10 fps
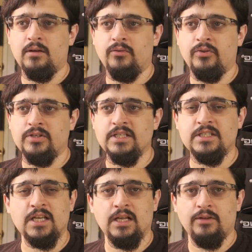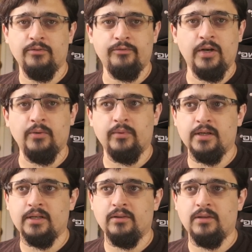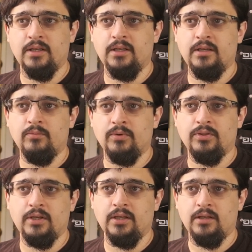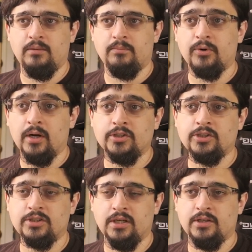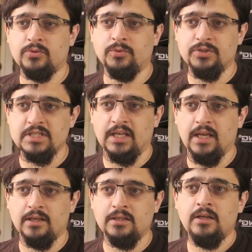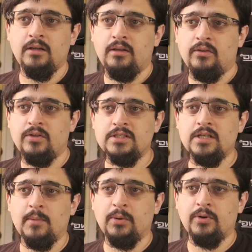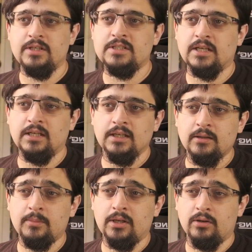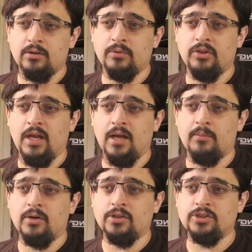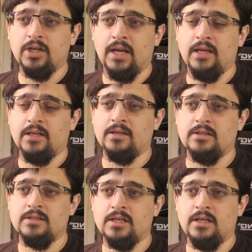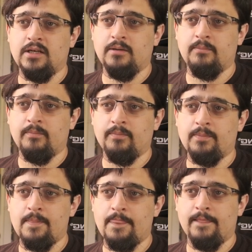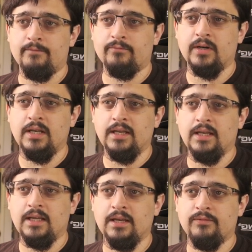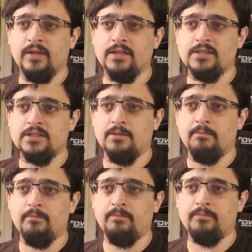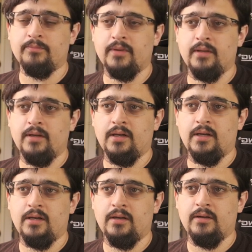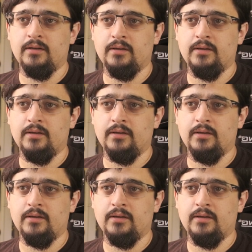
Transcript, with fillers: the detail and the fine work at the with the brush uh, towards the end. This time I wanted to take a little bit longer with the airbrush and um, really give it some uh,